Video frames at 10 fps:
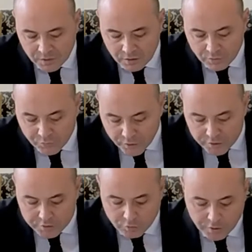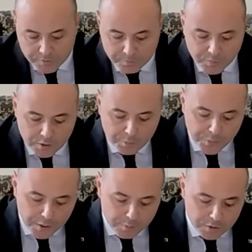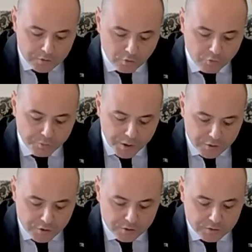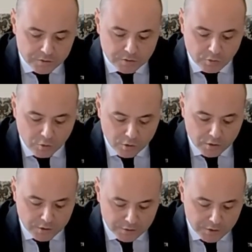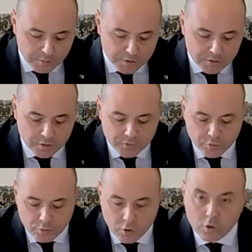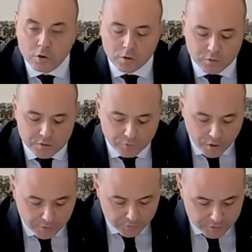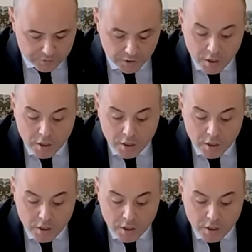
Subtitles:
The first one, the payment of pensions or indemnities for Holocaust survivors.